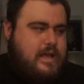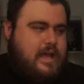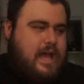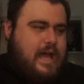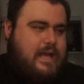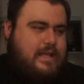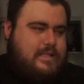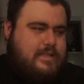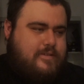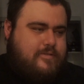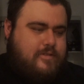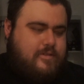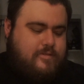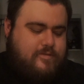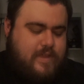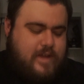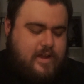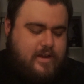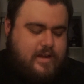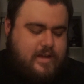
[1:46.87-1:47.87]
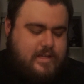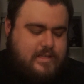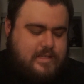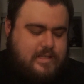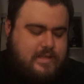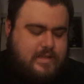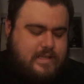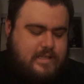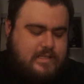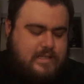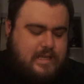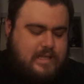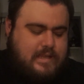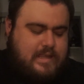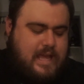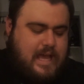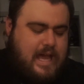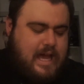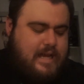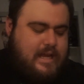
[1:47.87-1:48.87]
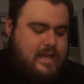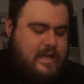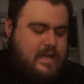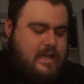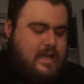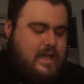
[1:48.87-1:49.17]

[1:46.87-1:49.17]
and different variants and things like that.